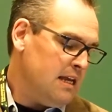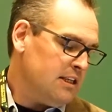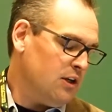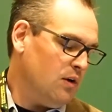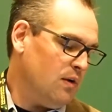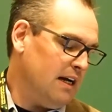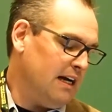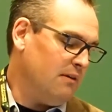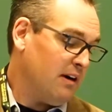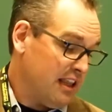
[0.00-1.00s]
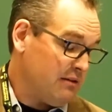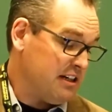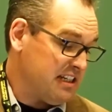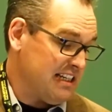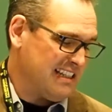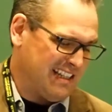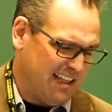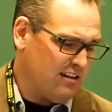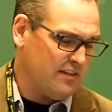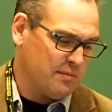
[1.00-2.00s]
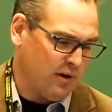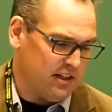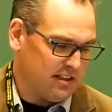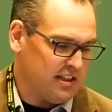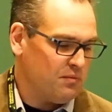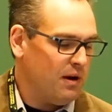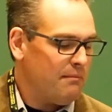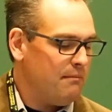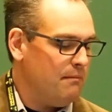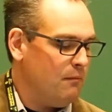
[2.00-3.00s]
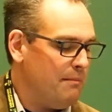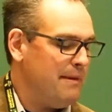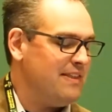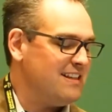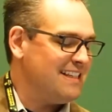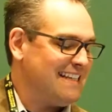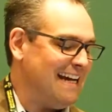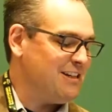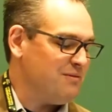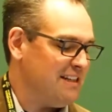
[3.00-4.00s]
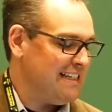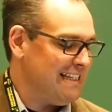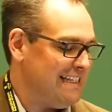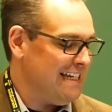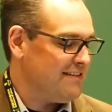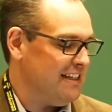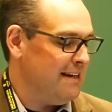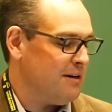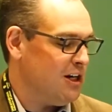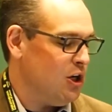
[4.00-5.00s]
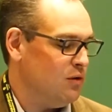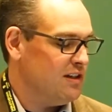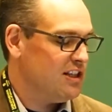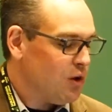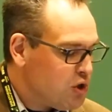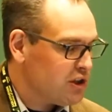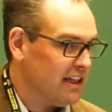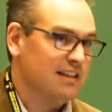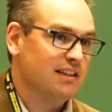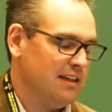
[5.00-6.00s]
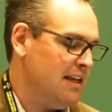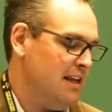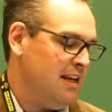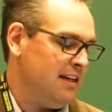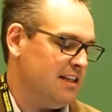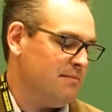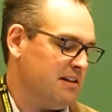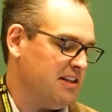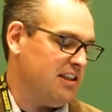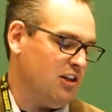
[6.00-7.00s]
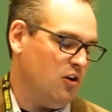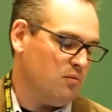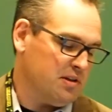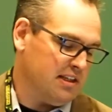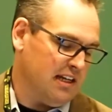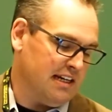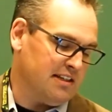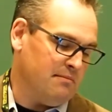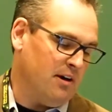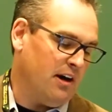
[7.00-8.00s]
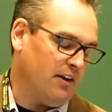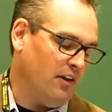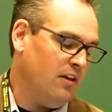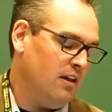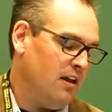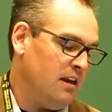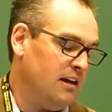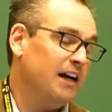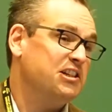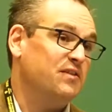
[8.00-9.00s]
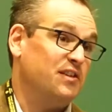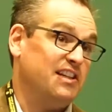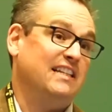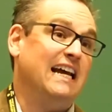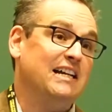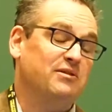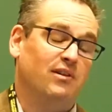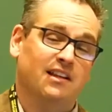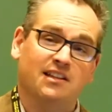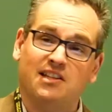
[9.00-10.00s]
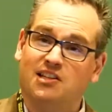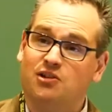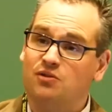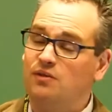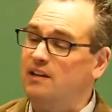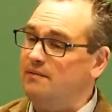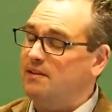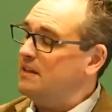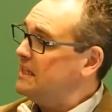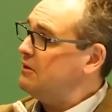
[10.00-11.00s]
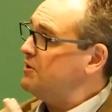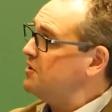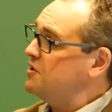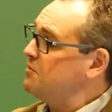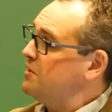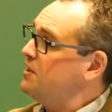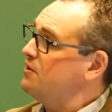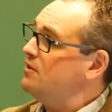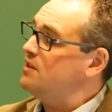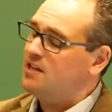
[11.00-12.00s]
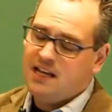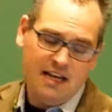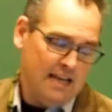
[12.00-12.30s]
So one of the questions that's at the center of this project is what made the Saskatchewan CCF's labor code socialist, in as much as the code was designed as a model, not just for Saskatchewan, and this is true, I think the research is pretty clear on this,